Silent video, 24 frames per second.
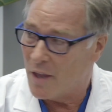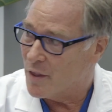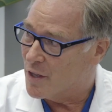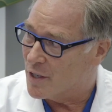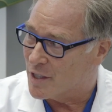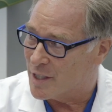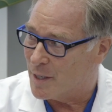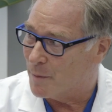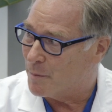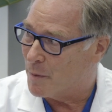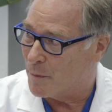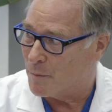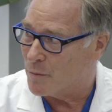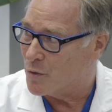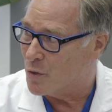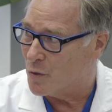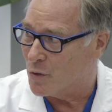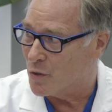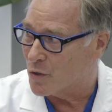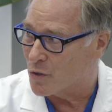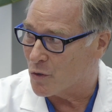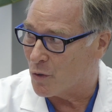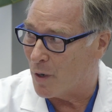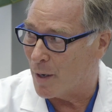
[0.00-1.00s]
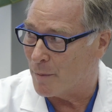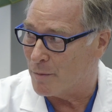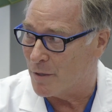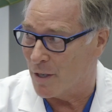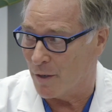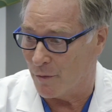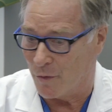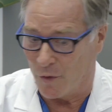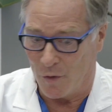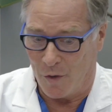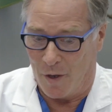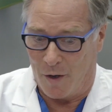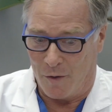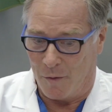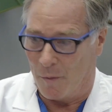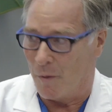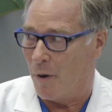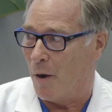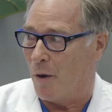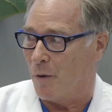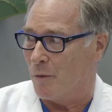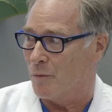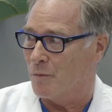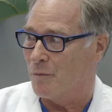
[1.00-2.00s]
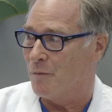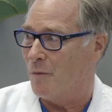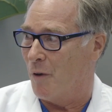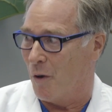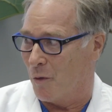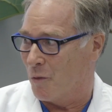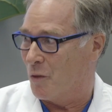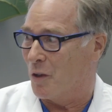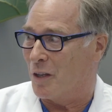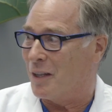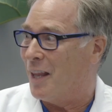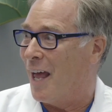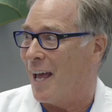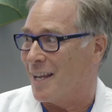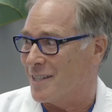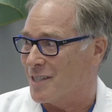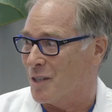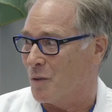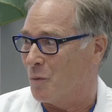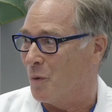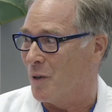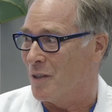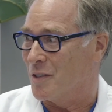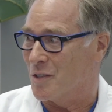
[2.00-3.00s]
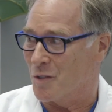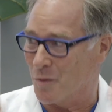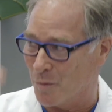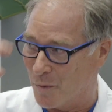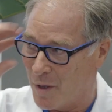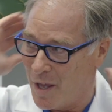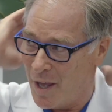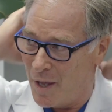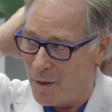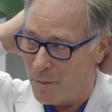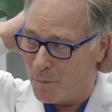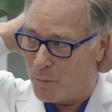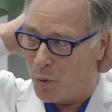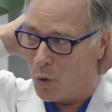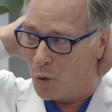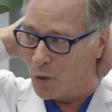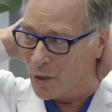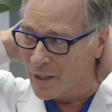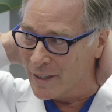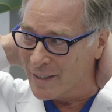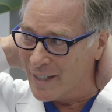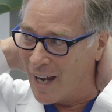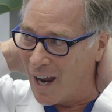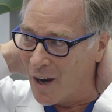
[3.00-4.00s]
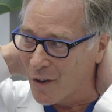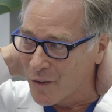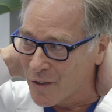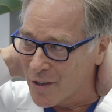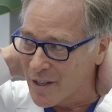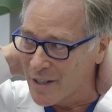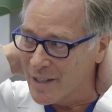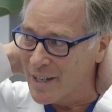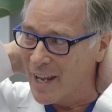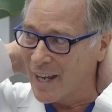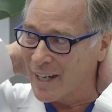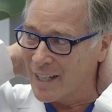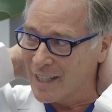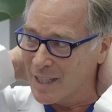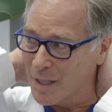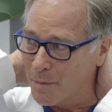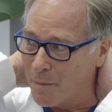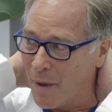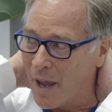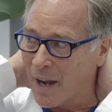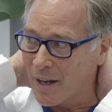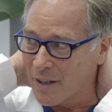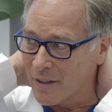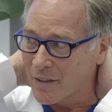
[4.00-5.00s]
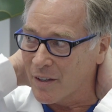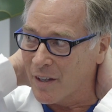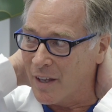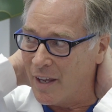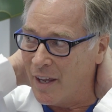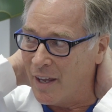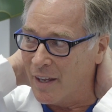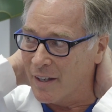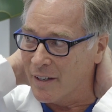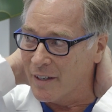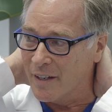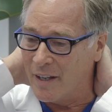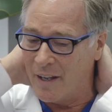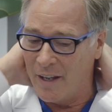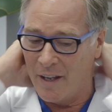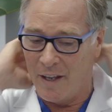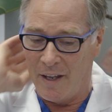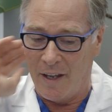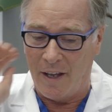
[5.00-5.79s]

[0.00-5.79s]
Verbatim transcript: The symptoms you described, Jennifer, are, are, are the classic ones: mm-hmm. pulling down in the neck and the back of the head.